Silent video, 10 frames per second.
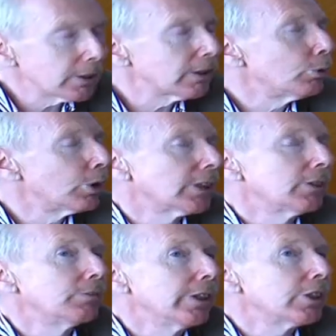was
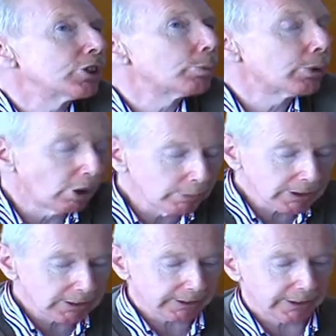that figures
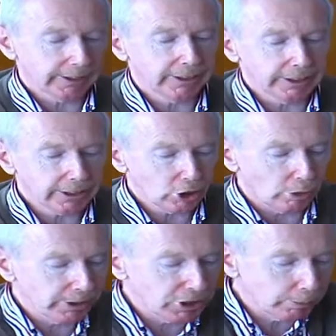prominent in the
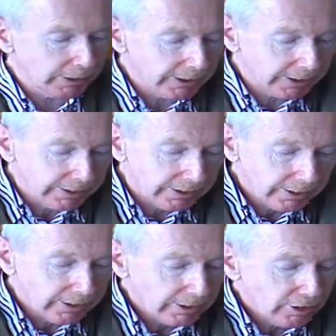communist period
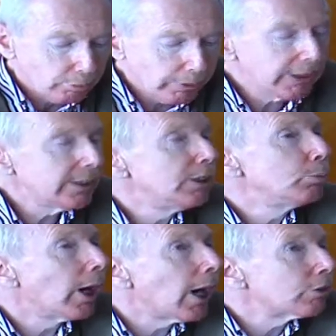be
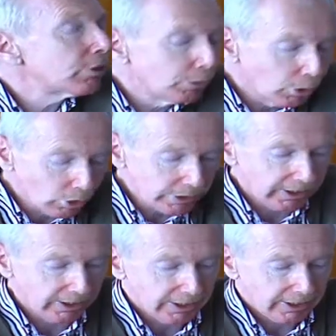debarred from holding
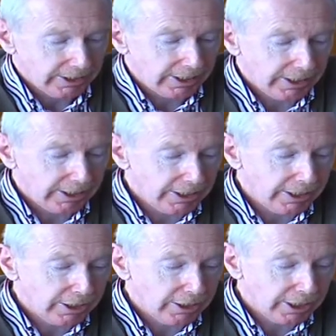
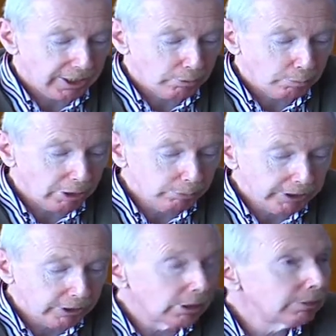public
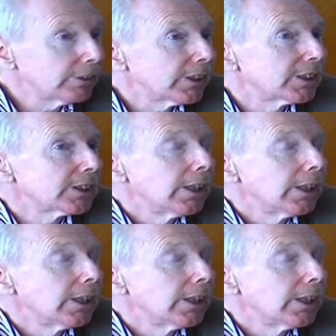office.